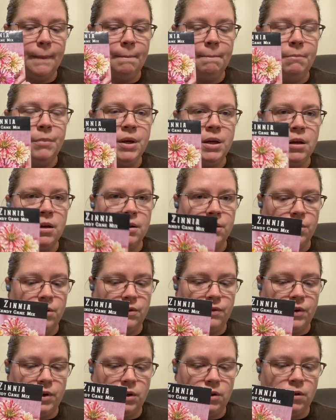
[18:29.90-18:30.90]

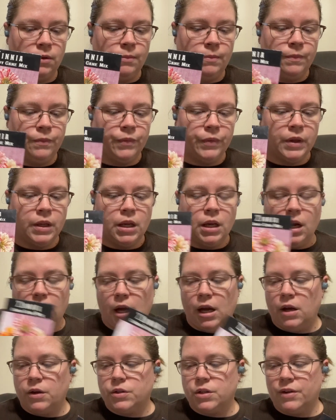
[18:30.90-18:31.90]
beautiful.
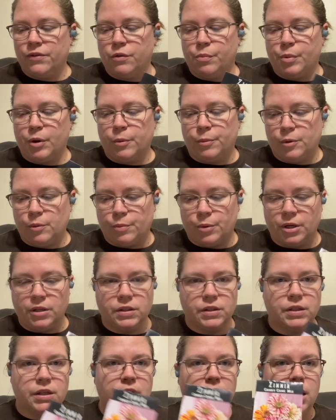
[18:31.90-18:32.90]
I also have a purple
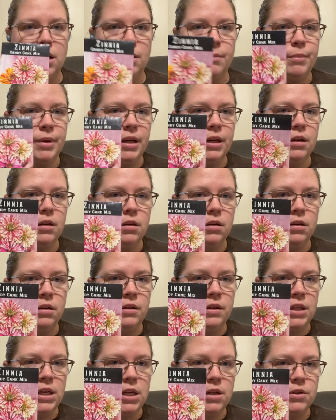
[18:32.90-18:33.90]
Prince zinnia, but
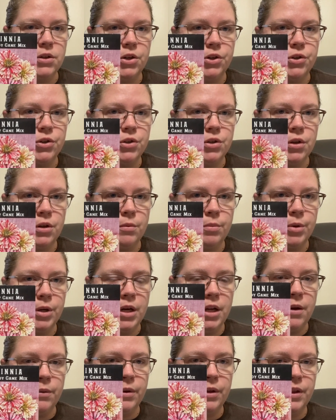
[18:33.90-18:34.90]
these are so
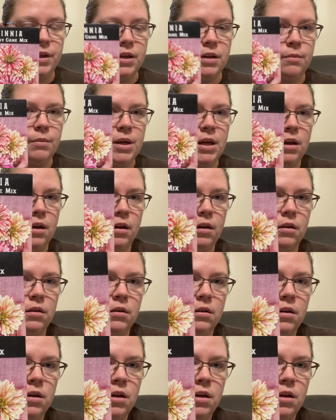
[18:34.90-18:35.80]
pretty with it being